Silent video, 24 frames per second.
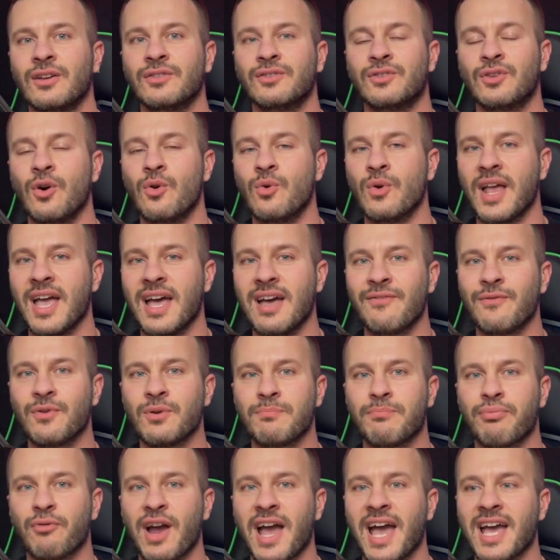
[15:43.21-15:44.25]
Don't ever
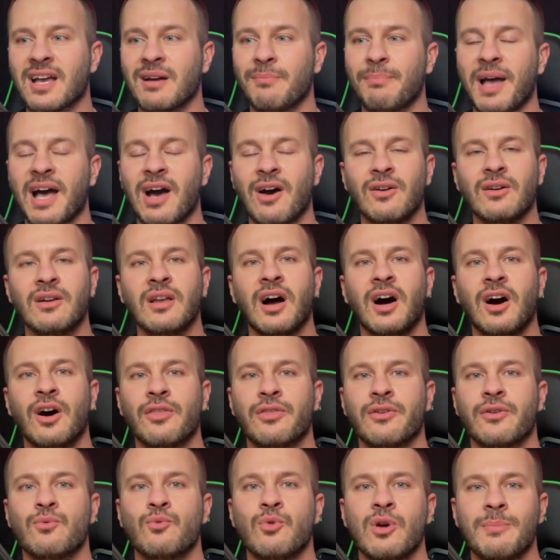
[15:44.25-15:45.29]
brag about
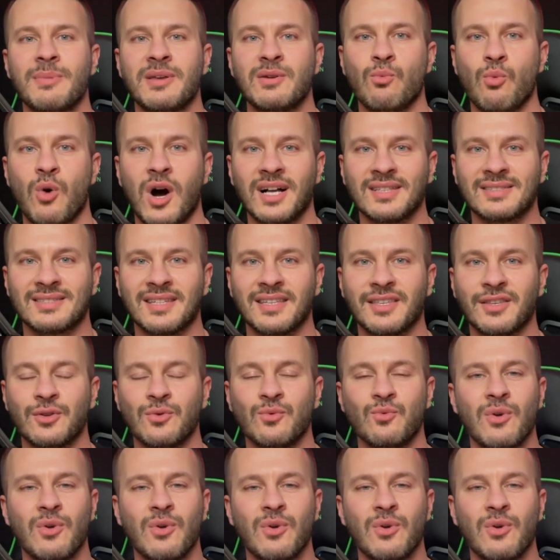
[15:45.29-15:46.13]
other women wanting you.